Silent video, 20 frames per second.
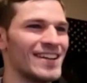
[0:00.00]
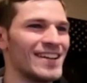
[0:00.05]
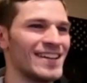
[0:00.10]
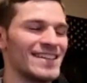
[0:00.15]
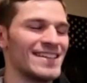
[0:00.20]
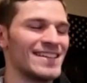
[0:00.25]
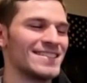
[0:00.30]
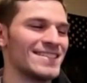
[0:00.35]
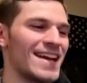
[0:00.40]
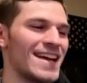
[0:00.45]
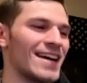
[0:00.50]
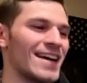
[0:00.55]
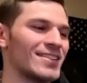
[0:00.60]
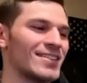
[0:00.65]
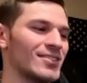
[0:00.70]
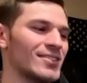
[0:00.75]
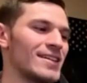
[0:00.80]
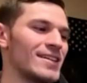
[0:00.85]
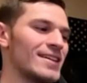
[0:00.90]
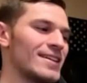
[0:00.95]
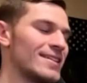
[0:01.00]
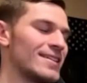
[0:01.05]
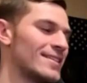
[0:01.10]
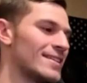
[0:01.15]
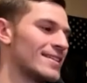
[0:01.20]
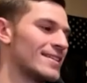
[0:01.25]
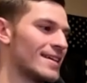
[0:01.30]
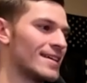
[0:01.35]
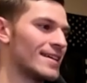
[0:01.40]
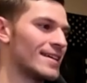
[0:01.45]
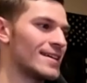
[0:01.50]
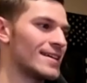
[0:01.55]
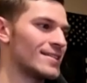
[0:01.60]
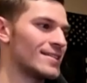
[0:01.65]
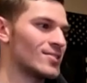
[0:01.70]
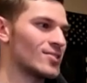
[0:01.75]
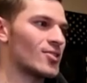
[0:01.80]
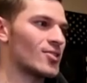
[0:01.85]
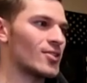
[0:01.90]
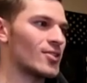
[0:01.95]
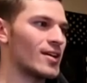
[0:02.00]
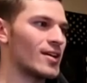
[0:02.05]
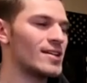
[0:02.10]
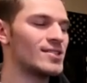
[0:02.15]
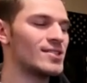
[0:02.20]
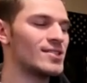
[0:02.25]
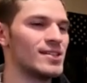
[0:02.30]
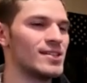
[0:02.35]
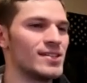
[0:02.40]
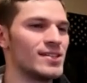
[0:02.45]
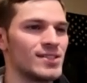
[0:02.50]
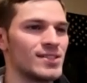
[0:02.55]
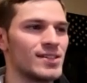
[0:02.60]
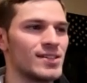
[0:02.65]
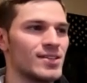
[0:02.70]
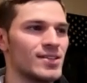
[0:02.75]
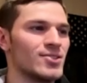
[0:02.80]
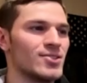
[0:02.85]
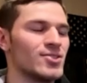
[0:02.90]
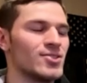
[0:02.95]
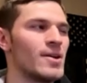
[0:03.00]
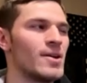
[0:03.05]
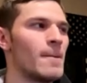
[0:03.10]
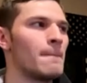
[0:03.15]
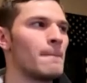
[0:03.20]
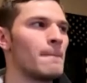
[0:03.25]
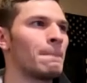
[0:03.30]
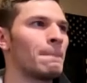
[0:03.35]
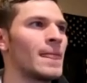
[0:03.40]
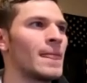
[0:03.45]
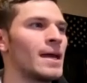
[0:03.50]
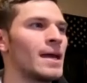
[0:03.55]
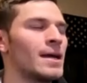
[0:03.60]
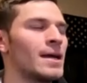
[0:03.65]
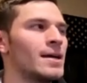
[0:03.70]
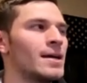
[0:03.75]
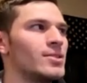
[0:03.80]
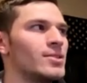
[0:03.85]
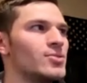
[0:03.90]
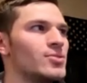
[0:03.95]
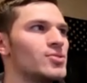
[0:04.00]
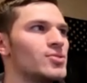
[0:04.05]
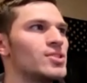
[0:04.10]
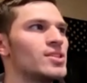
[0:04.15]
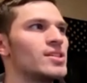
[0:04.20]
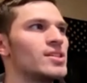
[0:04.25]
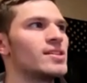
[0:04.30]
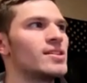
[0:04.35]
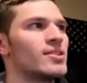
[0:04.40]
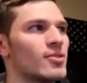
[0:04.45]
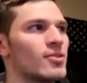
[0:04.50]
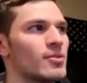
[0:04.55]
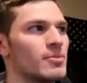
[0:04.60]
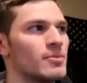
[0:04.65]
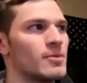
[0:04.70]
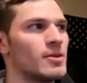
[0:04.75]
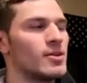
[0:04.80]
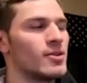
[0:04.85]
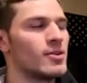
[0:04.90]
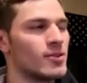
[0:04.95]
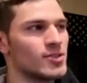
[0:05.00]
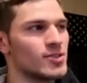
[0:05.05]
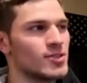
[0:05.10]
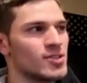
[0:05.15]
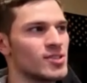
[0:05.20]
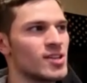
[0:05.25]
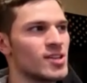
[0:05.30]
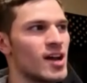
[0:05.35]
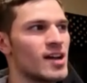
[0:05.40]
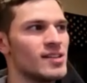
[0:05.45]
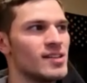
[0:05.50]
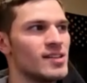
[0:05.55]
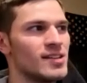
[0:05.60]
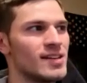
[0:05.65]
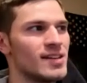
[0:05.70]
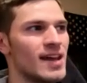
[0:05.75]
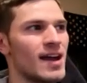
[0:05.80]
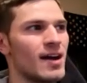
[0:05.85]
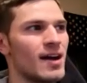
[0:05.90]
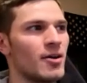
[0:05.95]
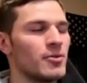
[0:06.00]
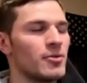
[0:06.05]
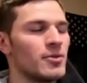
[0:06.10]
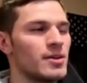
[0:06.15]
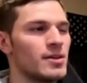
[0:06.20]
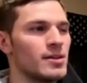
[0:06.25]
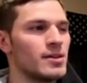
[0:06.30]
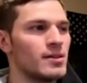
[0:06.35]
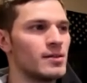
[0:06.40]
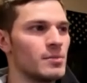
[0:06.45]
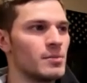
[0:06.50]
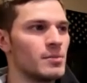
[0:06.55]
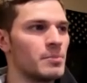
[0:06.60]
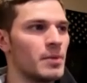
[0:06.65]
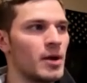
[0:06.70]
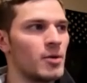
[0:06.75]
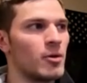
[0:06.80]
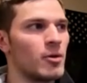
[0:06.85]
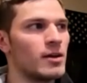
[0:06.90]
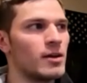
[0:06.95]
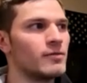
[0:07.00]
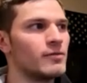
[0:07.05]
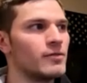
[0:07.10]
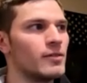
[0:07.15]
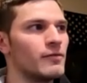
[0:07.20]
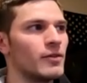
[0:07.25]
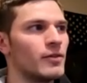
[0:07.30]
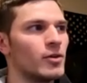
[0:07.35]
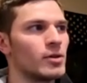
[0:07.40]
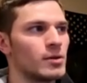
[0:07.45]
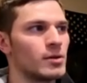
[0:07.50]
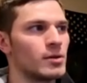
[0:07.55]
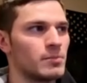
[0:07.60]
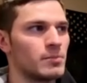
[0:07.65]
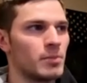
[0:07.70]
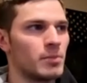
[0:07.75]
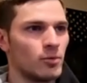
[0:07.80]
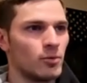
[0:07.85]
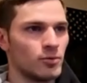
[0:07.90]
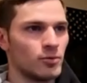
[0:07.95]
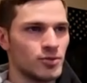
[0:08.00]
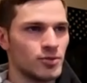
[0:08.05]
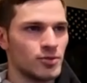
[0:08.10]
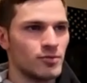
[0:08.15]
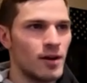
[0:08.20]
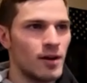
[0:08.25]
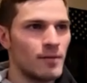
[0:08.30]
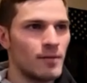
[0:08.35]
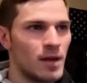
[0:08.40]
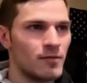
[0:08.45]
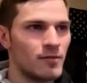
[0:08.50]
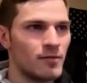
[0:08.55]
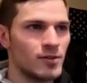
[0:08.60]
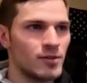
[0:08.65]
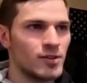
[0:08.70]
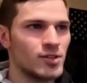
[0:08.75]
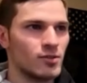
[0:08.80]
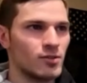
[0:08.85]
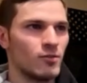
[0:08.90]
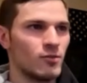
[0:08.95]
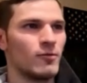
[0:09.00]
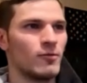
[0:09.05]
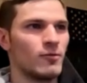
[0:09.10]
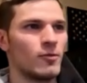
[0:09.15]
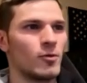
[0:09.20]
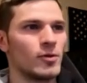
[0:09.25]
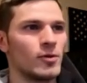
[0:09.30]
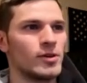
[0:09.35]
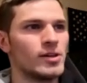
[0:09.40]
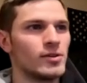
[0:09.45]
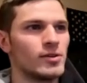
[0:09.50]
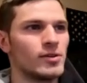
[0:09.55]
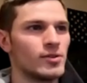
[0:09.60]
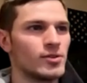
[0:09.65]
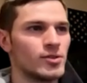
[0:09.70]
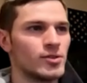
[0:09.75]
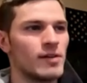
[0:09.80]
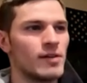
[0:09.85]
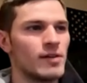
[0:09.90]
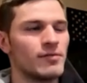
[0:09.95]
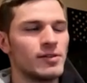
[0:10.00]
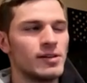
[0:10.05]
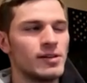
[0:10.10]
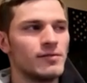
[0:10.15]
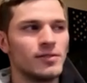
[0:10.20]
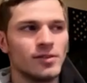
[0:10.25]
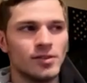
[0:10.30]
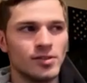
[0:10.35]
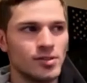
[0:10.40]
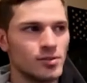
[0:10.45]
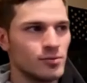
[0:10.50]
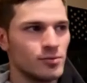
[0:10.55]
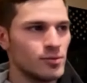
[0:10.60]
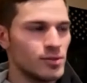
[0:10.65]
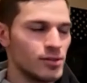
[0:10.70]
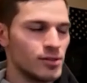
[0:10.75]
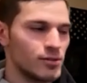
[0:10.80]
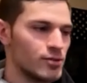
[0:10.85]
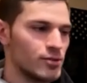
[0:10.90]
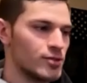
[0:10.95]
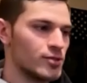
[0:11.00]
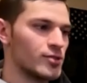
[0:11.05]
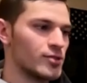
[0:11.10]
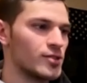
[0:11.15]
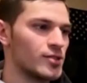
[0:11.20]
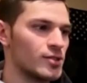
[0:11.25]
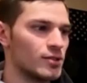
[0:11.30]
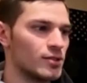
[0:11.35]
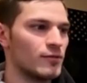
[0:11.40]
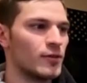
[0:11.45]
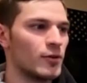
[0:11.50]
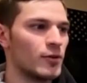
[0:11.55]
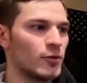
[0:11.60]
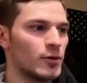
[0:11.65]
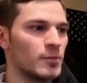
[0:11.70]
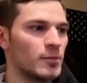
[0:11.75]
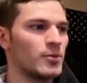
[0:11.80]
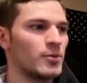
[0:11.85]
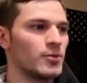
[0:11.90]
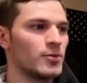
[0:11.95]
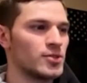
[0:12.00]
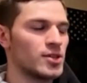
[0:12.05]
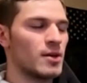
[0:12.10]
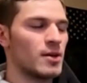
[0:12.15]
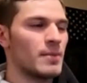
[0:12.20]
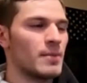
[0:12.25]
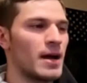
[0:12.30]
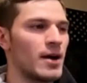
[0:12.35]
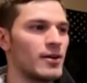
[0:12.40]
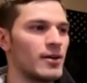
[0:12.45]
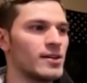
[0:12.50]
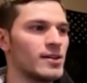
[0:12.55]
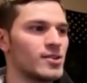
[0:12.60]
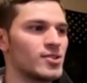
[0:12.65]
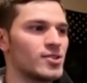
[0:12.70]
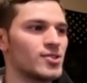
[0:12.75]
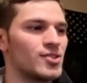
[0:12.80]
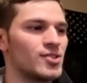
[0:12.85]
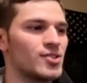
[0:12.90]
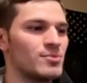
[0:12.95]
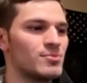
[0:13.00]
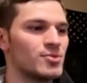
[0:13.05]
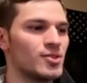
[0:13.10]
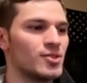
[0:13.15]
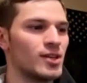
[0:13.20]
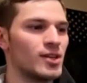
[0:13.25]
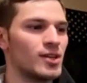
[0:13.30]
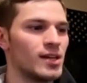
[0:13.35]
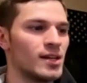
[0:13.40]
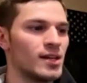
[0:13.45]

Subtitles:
Exactly. And it's craziness because you see it in our society now by way of the voting polls, right? Every single 4 years or every even 2 years, you're seeing the voting polls come out. And it just seems like